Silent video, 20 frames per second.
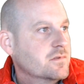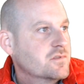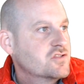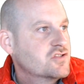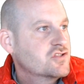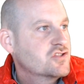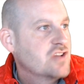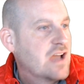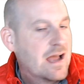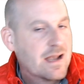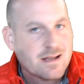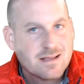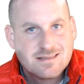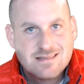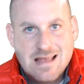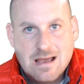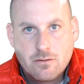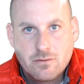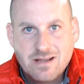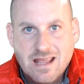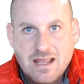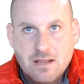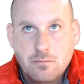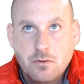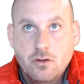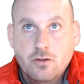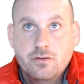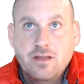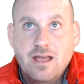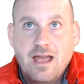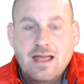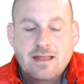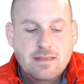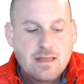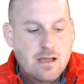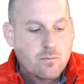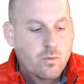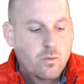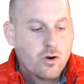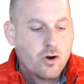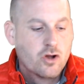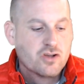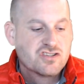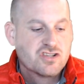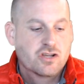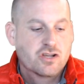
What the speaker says: Chat is now enabled. And then we're also